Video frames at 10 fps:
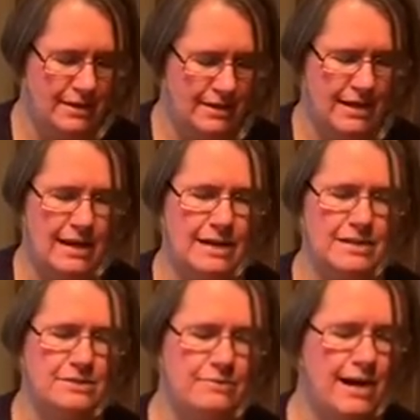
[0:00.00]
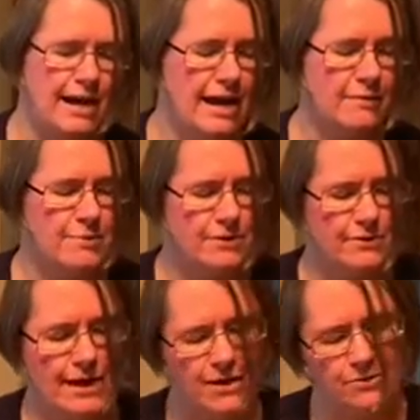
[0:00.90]
and I just wrap it
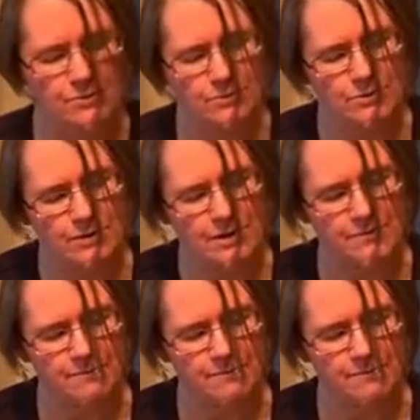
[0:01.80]
around the ruler